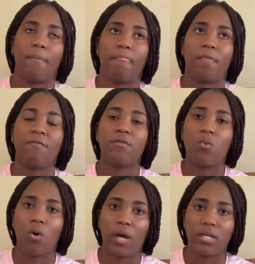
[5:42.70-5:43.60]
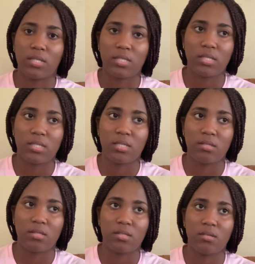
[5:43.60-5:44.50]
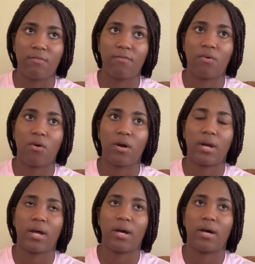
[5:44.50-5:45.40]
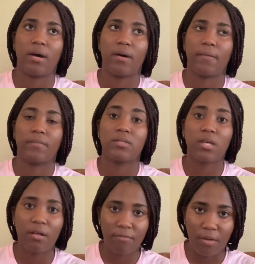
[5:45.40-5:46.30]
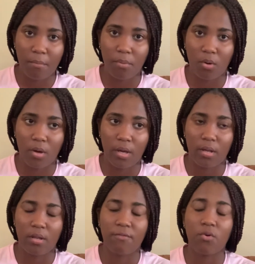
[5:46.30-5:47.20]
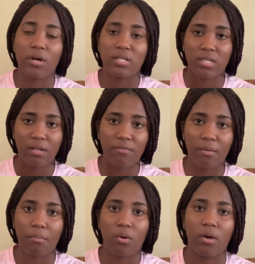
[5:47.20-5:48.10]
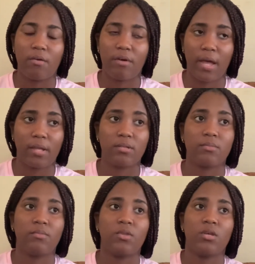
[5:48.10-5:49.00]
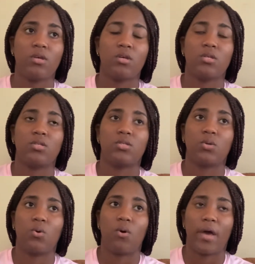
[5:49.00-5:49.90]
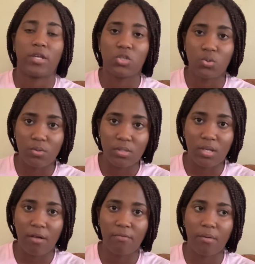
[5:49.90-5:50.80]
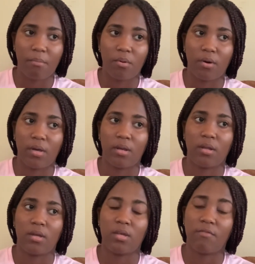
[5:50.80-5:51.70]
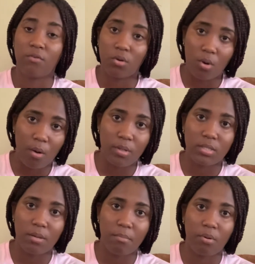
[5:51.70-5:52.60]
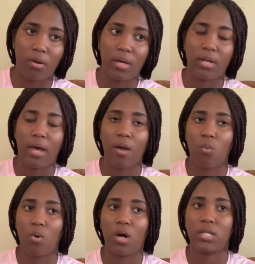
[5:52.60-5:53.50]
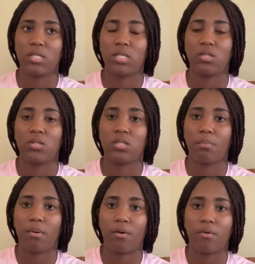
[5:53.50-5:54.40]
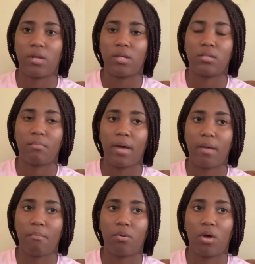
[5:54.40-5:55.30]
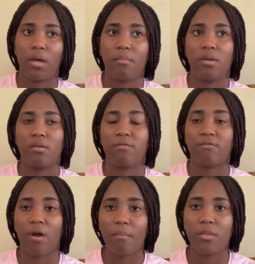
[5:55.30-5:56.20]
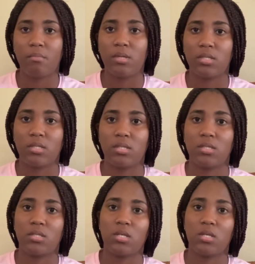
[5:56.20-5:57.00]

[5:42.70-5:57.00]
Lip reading: if you want the TCC for self-employed. If you are self-employed, right? So I choose self-employed. Even though I was employed, I wanted to separate my employment from the business.